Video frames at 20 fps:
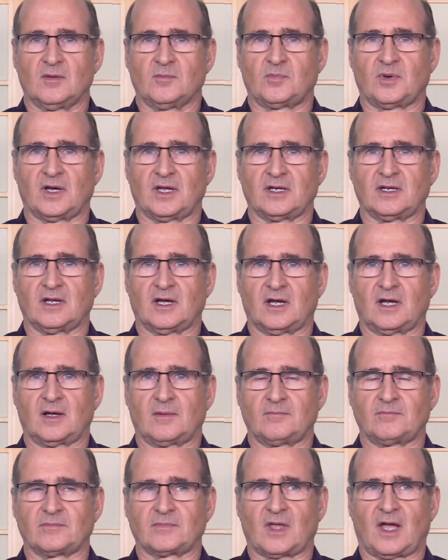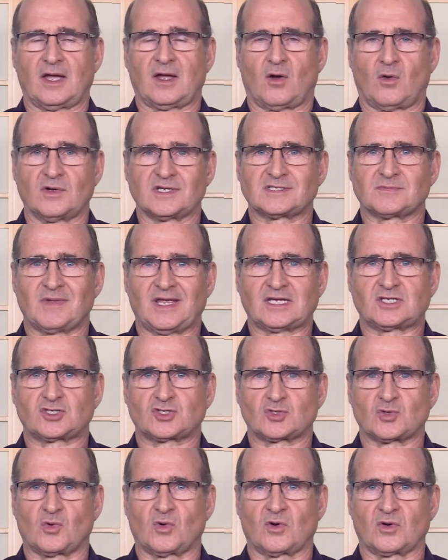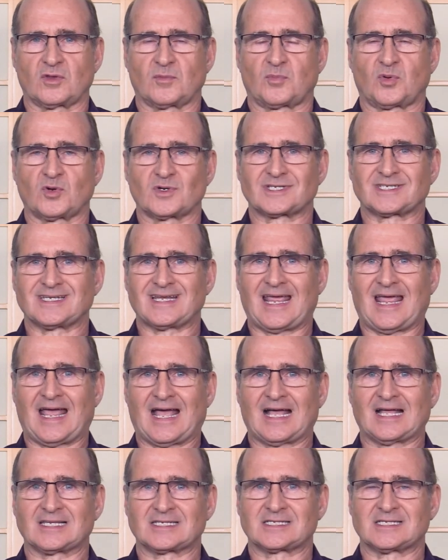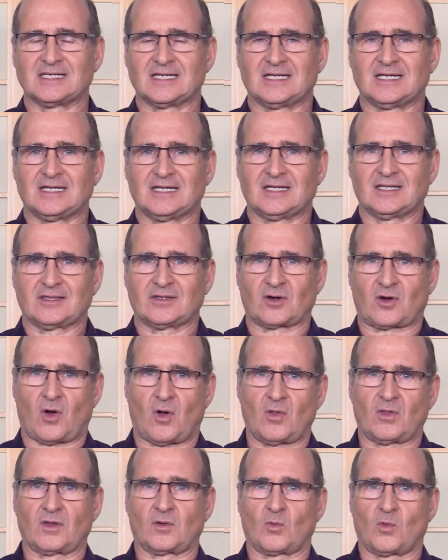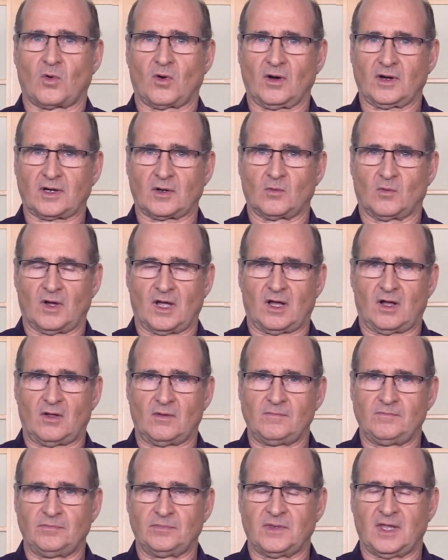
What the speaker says: But I always make sure the person has their colon working well.